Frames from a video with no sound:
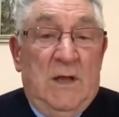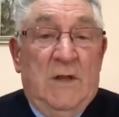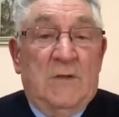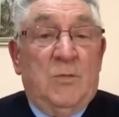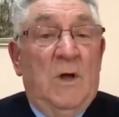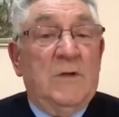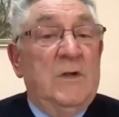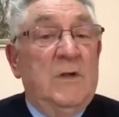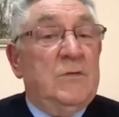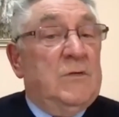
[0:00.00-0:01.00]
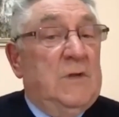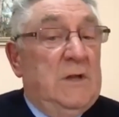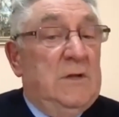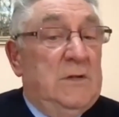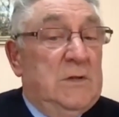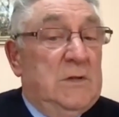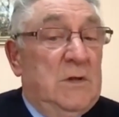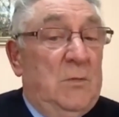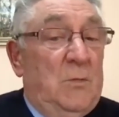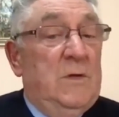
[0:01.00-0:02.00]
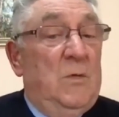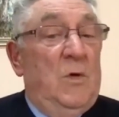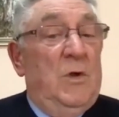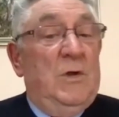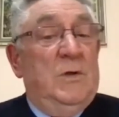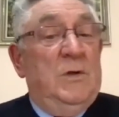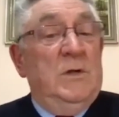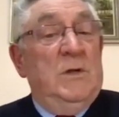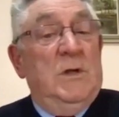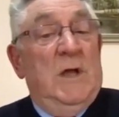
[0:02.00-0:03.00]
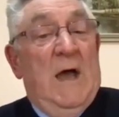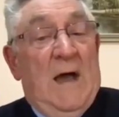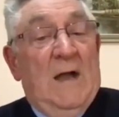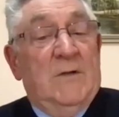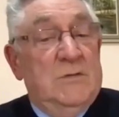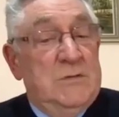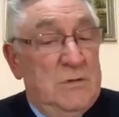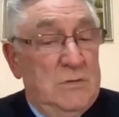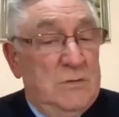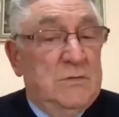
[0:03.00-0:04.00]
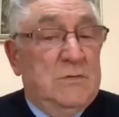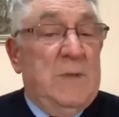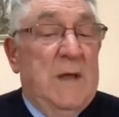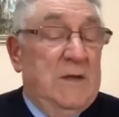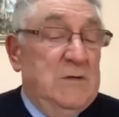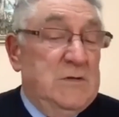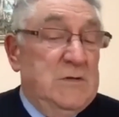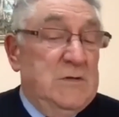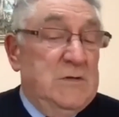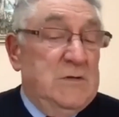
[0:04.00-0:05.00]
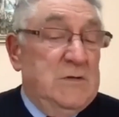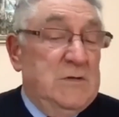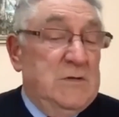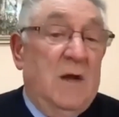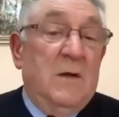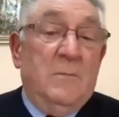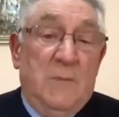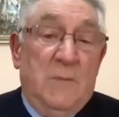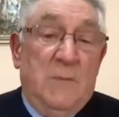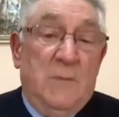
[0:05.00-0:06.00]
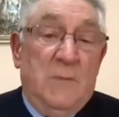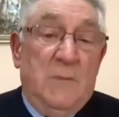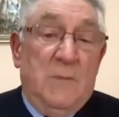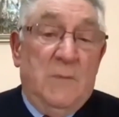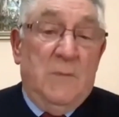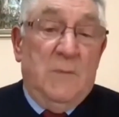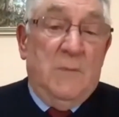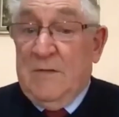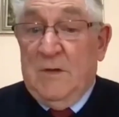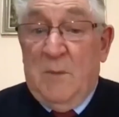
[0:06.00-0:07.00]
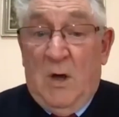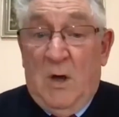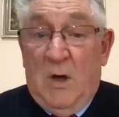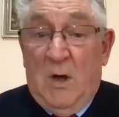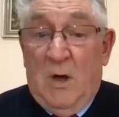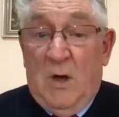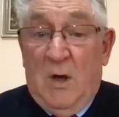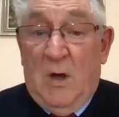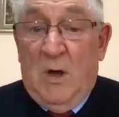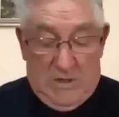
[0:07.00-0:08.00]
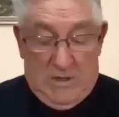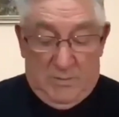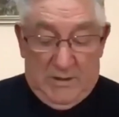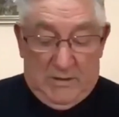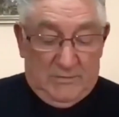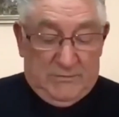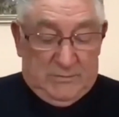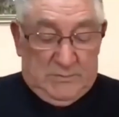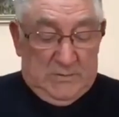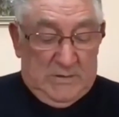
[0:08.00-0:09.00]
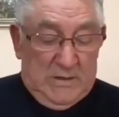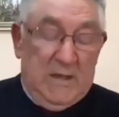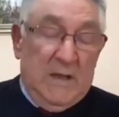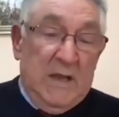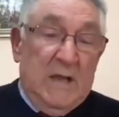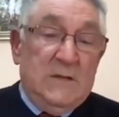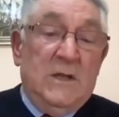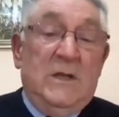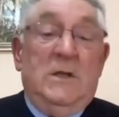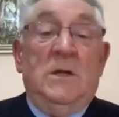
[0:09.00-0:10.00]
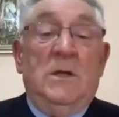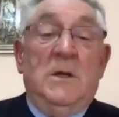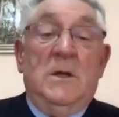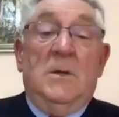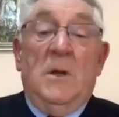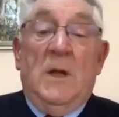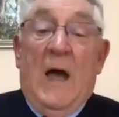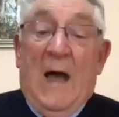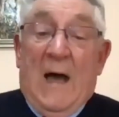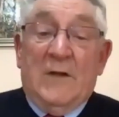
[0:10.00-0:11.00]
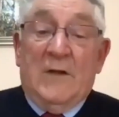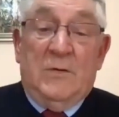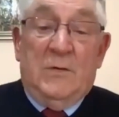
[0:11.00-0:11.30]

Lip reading: And that's why it's interesting that when the word heart is used back in Jeremiah, it means the heart and the mind. Because in the heart,